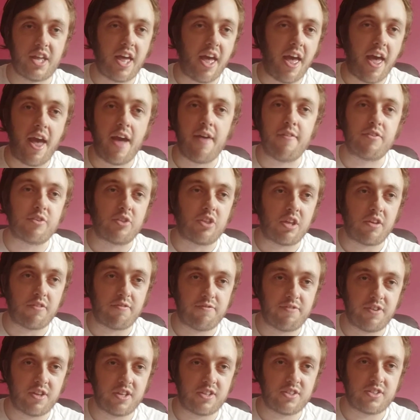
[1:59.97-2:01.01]
everything
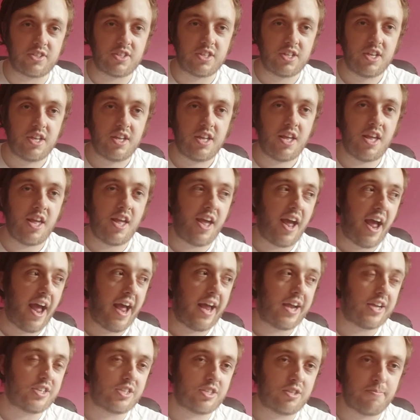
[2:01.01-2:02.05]
fits. It
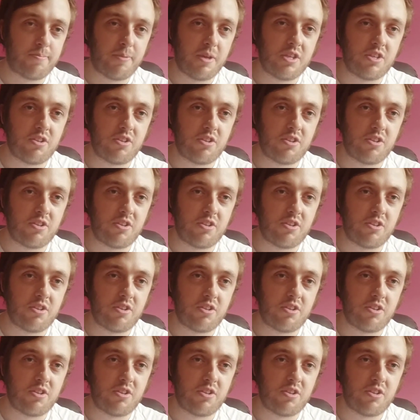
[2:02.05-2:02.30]
has to be